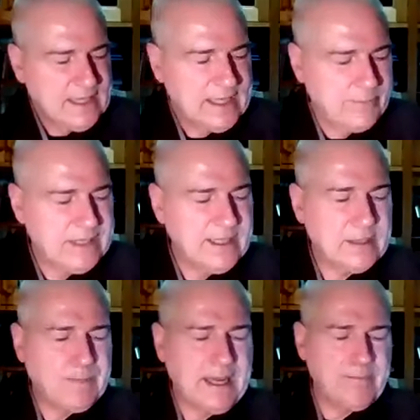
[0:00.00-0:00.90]
It
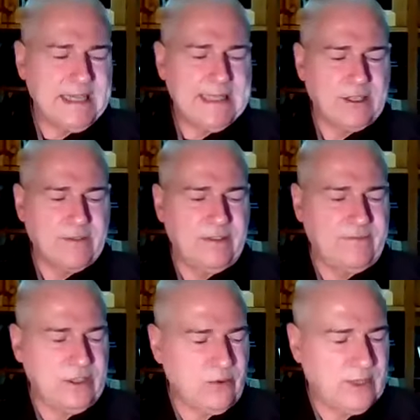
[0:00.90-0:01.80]
is by means of the
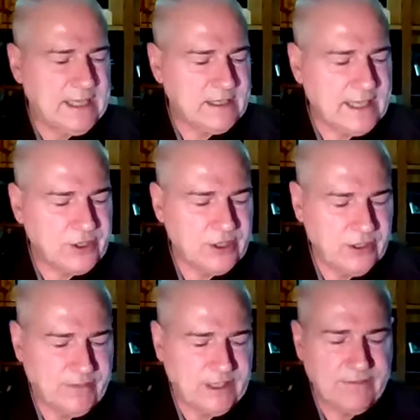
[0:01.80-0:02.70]
visualization
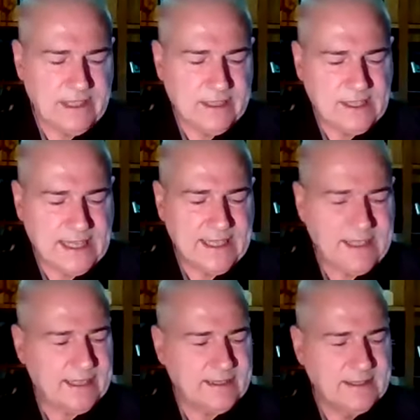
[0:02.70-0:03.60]
of giving and
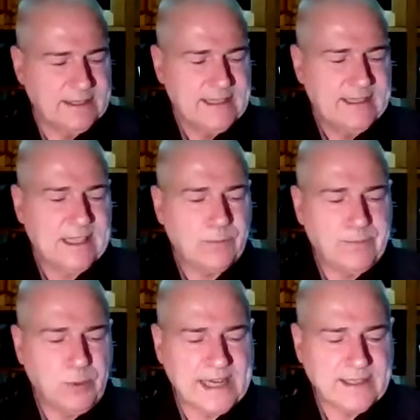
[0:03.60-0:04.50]
taking that
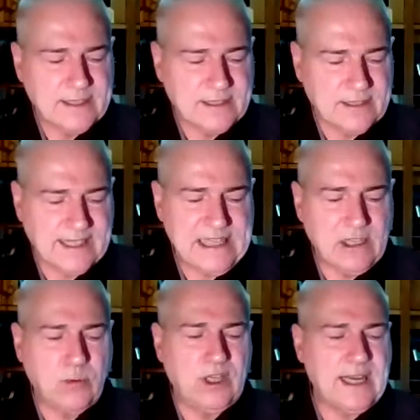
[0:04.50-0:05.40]
we practice
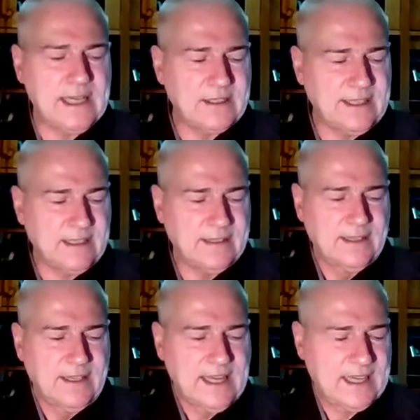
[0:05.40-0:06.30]
equalizing
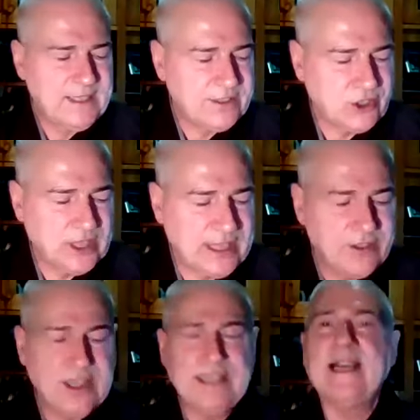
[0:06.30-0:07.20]
and
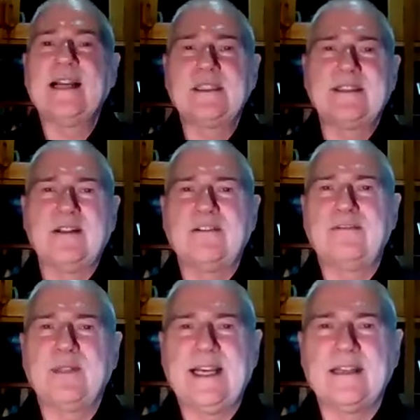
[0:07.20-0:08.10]
exchanging
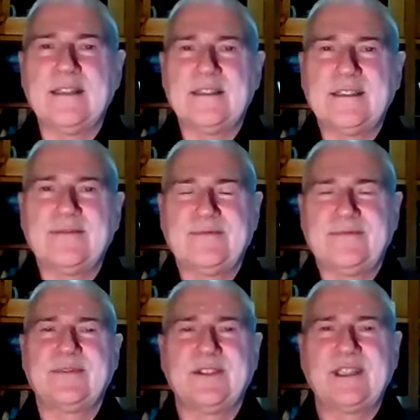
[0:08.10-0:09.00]
ourselves with others.
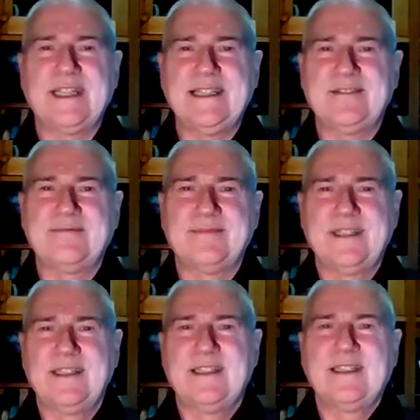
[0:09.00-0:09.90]
Okay,
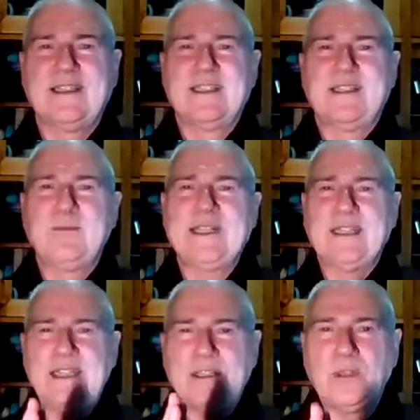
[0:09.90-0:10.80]
we
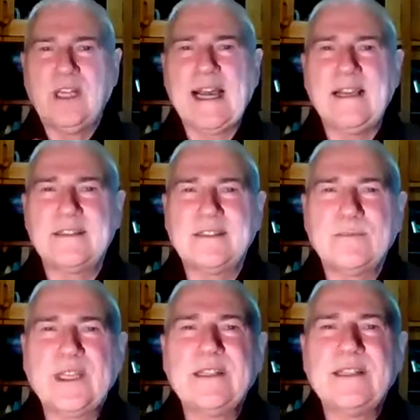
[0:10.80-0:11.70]
can equalize
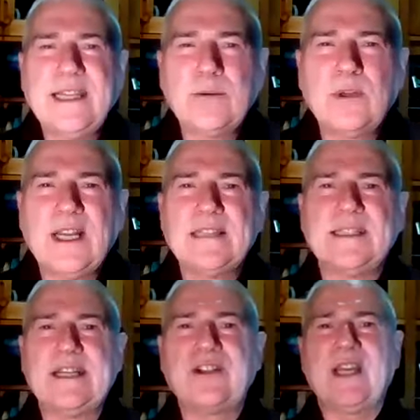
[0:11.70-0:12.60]

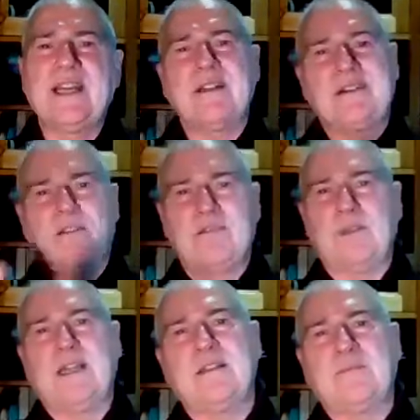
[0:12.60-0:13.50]
and exchange ourselves
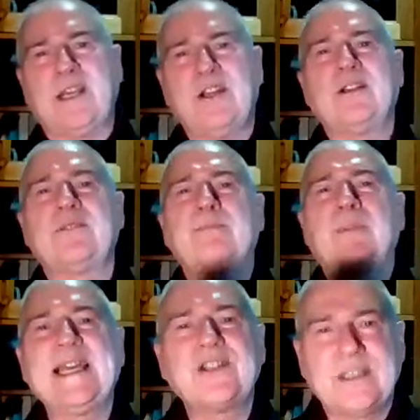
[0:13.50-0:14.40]
with others by
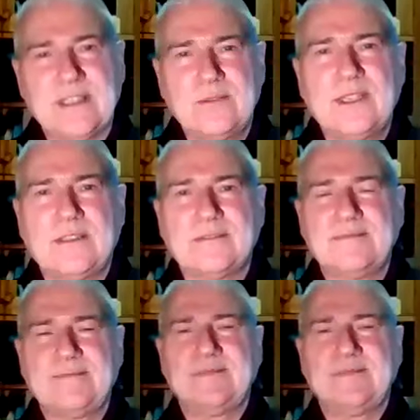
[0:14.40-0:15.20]
contemplation as well.